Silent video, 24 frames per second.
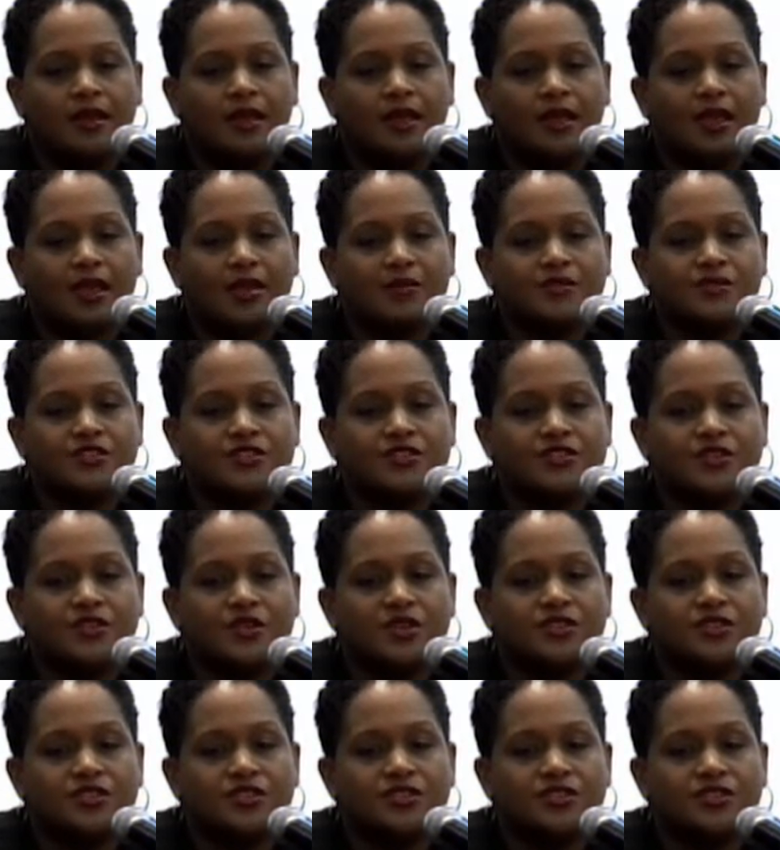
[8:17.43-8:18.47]
I'm just
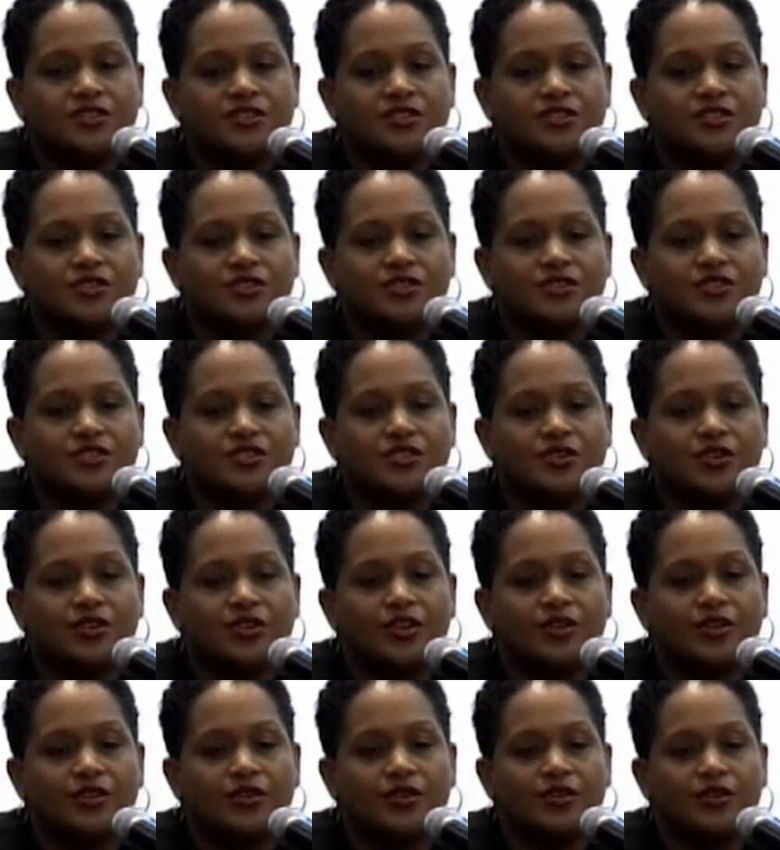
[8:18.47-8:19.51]
going to show
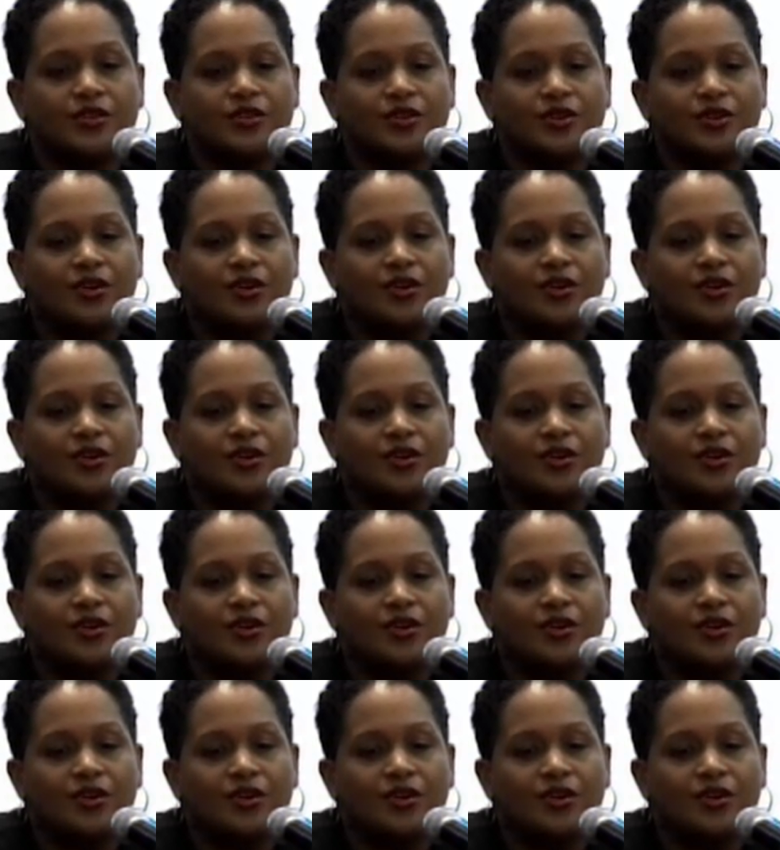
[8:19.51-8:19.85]
you